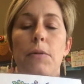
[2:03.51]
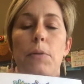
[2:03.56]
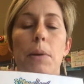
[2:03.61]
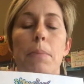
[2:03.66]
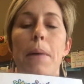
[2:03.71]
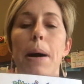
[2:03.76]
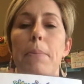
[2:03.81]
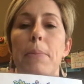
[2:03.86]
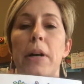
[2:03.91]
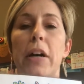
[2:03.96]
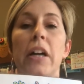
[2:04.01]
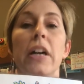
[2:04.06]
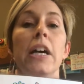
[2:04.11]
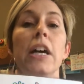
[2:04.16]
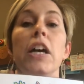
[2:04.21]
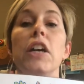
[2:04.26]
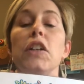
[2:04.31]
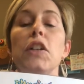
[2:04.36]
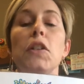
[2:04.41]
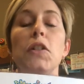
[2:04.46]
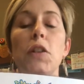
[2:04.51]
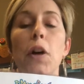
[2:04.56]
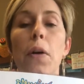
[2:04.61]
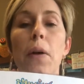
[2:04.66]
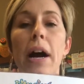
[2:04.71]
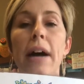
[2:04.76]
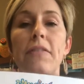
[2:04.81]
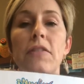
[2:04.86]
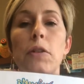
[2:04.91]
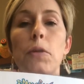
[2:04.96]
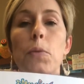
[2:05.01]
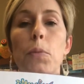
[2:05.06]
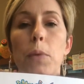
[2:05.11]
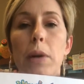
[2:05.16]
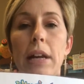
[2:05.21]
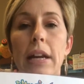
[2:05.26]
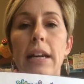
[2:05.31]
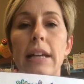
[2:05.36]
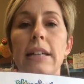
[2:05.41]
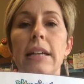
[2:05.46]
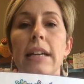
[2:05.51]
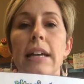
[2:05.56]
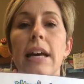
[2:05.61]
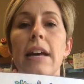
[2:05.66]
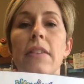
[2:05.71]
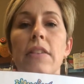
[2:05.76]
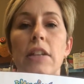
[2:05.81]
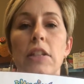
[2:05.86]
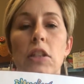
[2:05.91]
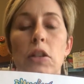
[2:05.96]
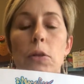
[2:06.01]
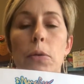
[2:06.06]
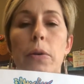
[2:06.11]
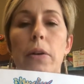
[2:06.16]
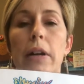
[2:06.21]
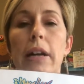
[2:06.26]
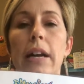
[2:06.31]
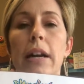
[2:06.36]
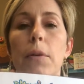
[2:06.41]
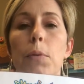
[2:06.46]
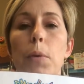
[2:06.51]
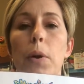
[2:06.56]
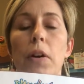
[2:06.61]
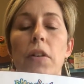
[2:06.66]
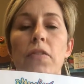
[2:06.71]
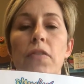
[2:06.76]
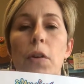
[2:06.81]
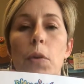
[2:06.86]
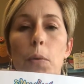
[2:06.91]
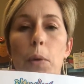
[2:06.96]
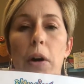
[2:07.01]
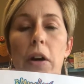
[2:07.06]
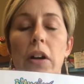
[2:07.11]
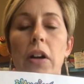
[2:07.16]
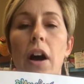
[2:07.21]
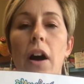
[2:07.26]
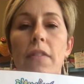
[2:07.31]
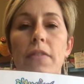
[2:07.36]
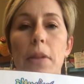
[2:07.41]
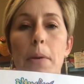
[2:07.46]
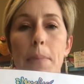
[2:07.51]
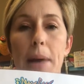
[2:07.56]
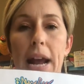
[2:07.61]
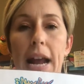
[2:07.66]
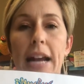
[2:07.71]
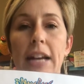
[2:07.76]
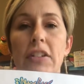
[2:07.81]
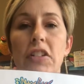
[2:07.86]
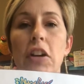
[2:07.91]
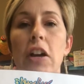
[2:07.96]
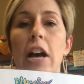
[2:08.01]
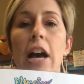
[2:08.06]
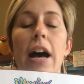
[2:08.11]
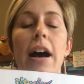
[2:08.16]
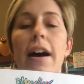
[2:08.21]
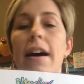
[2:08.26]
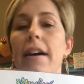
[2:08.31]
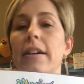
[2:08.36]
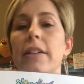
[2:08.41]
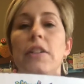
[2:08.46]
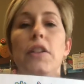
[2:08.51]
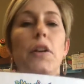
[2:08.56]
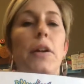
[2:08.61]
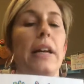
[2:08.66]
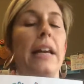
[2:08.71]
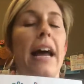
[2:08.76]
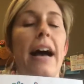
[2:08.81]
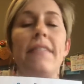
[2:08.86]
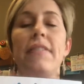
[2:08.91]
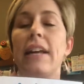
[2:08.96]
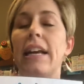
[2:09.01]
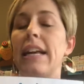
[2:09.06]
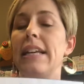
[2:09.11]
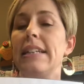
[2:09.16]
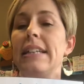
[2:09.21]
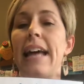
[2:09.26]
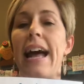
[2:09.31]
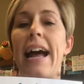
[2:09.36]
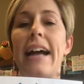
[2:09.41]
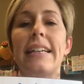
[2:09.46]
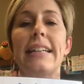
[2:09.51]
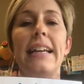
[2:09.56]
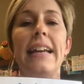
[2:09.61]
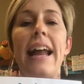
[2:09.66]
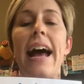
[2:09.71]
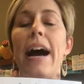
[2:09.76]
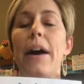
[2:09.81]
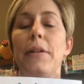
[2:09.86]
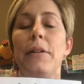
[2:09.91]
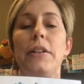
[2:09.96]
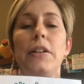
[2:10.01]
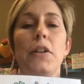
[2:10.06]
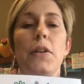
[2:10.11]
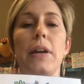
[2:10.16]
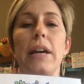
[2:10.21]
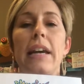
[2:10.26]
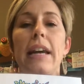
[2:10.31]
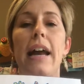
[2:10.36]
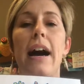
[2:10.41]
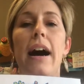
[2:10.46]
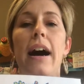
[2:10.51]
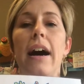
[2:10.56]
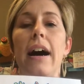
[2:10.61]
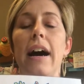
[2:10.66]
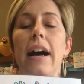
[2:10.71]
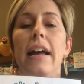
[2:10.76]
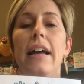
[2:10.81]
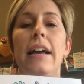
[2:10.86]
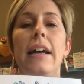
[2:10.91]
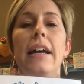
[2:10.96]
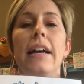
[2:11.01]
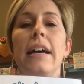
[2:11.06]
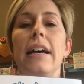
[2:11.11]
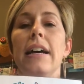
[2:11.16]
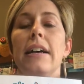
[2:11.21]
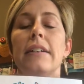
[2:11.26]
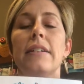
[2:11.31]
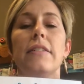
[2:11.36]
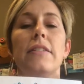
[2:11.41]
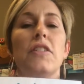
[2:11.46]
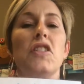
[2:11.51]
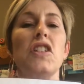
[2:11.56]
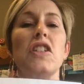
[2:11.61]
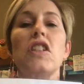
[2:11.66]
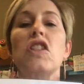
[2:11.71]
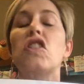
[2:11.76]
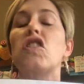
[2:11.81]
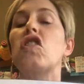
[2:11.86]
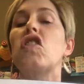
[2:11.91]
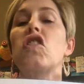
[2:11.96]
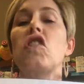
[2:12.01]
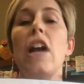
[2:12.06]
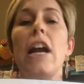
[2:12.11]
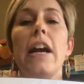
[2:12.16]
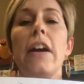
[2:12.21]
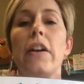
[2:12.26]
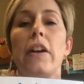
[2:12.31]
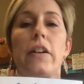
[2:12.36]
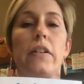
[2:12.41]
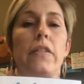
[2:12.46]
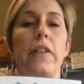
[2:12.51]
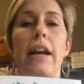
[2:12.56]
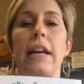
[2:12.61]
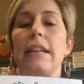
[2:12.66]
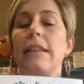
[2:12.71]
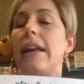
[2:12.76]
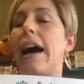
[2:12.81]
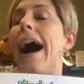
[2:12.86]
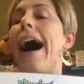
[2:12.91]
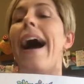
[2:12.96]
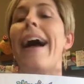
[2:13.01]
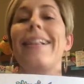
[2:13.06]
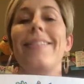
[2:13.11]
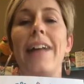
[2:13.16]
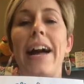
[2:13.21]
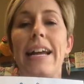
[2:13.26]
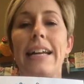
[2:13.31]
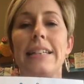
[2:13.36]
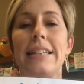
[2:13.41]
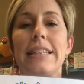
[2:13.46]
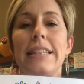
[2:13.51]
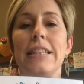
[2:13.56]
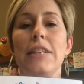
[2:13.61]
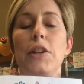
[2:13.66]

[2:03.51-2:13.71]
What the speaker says: Remember, you don't have to read the story word for word off the page. You can have the kids act it out. You can just share like the highlights.